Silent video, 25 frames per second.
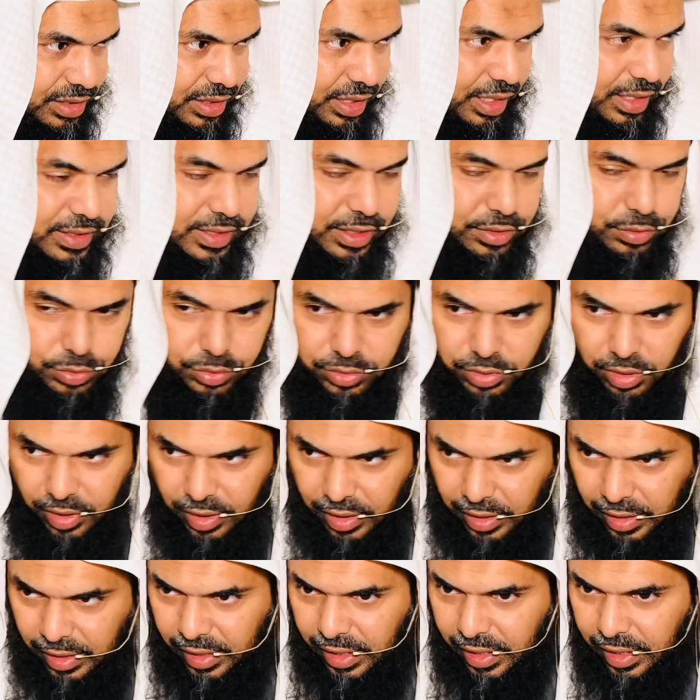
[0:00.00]
jalsatul
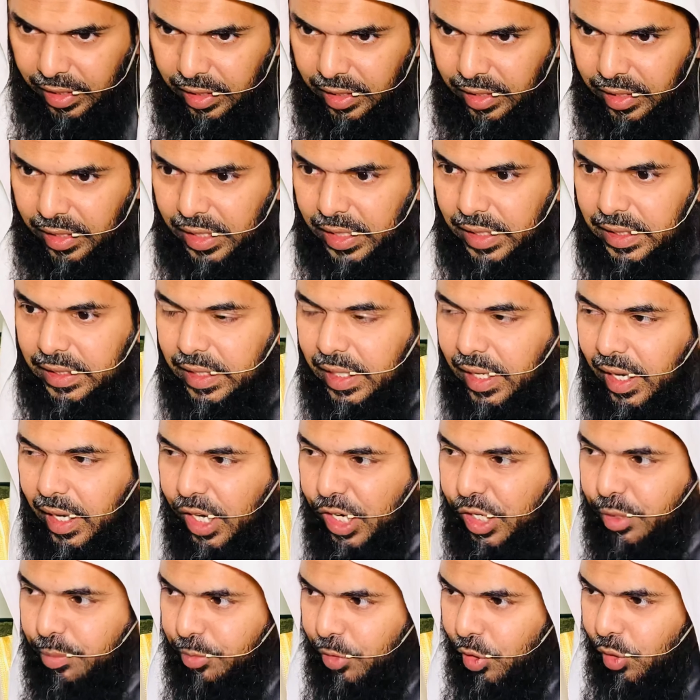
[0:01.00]
istiraha, they
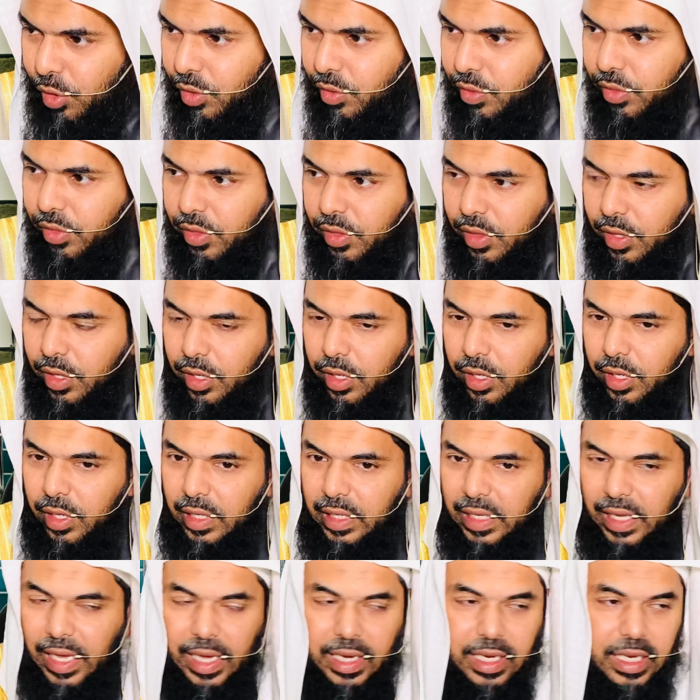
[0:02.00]
are both
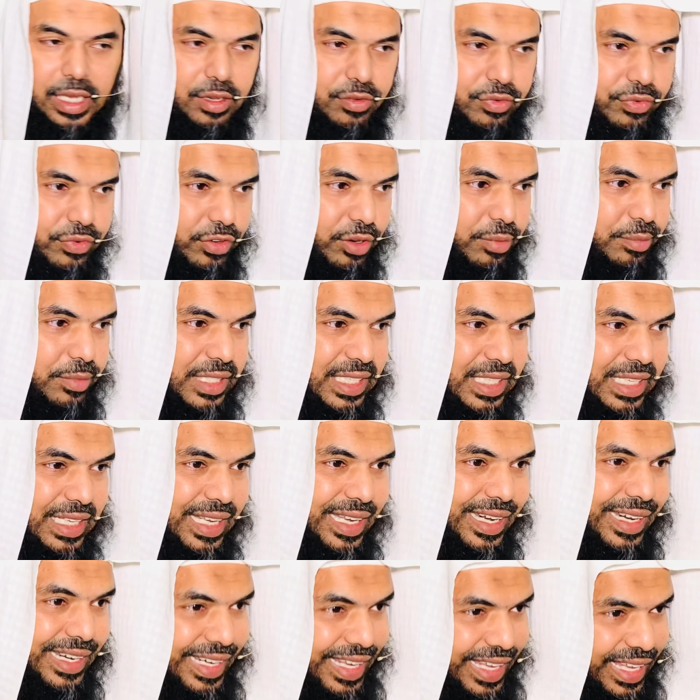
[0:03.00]
yani, from
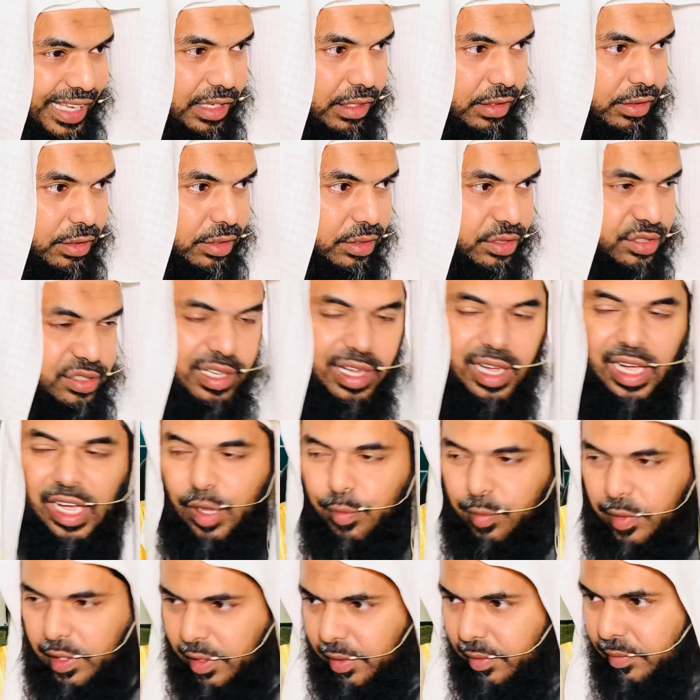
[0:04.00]
the later
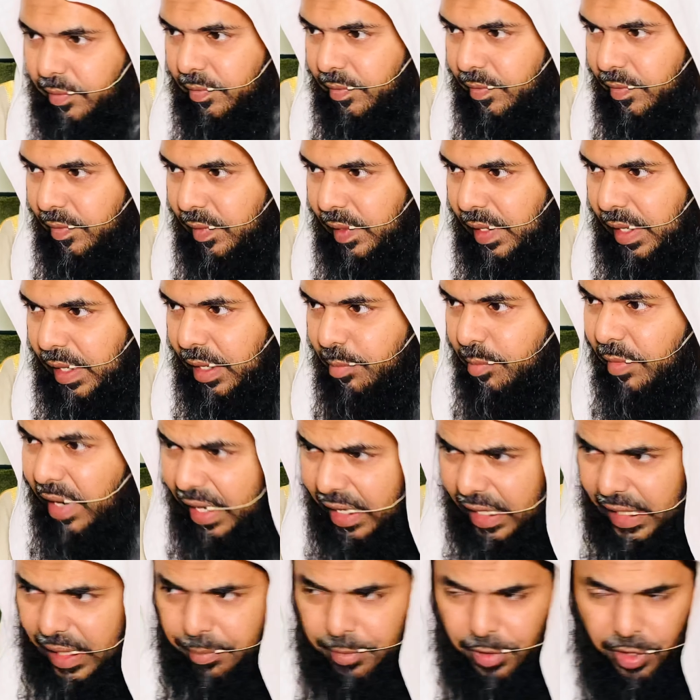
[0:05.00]
Sahaba.
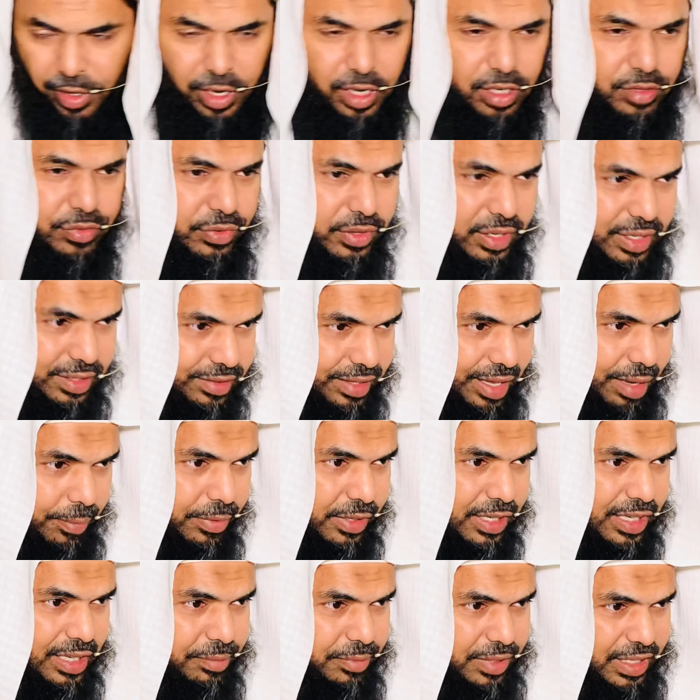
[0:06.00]
Malik ibn Harith, for
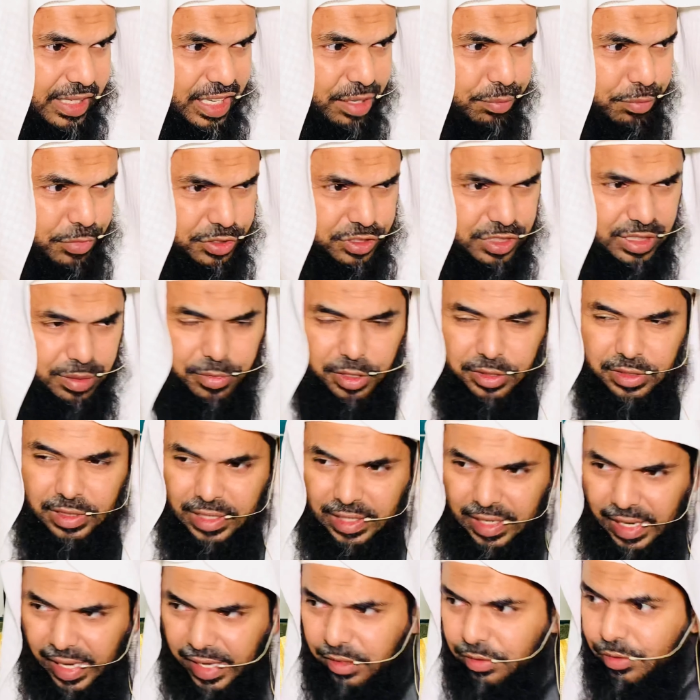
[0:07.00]
example, he became Muslim on the
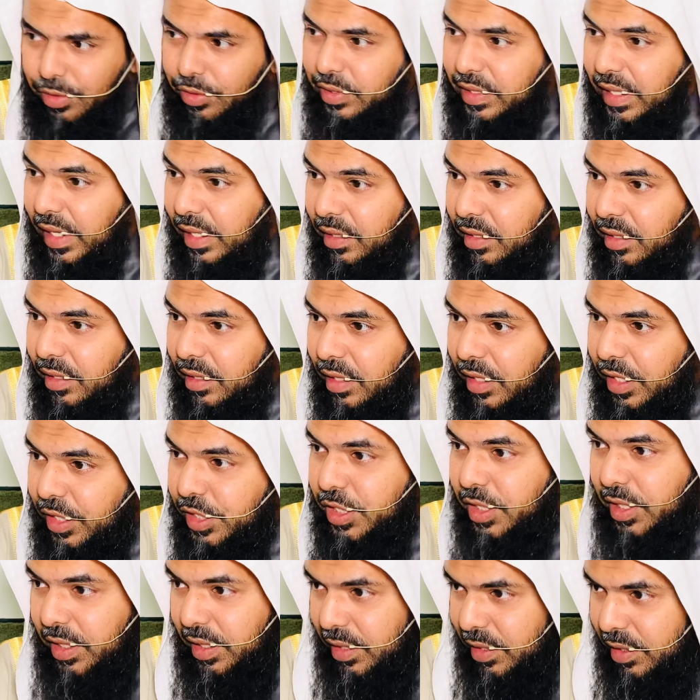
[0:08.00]
9th or 10th
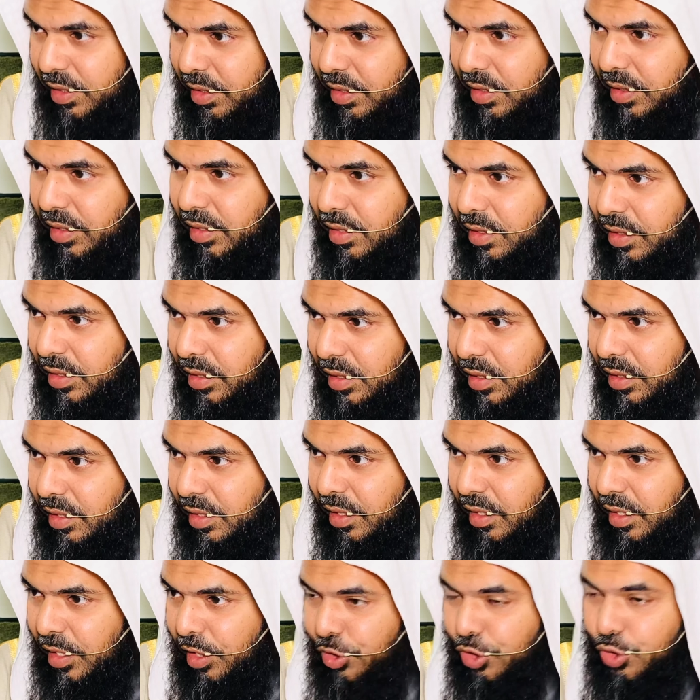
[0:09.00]
Hijri
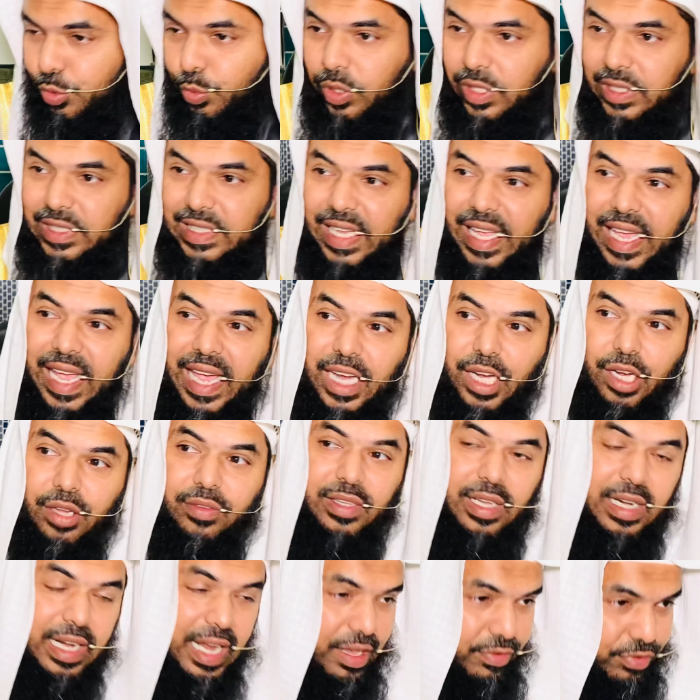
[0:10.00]
towards the end
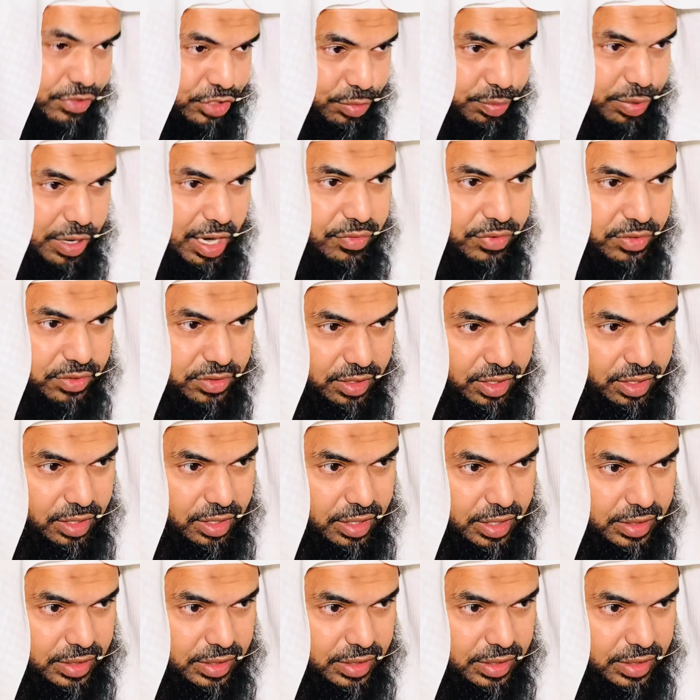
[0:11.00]
of the life of the Prophet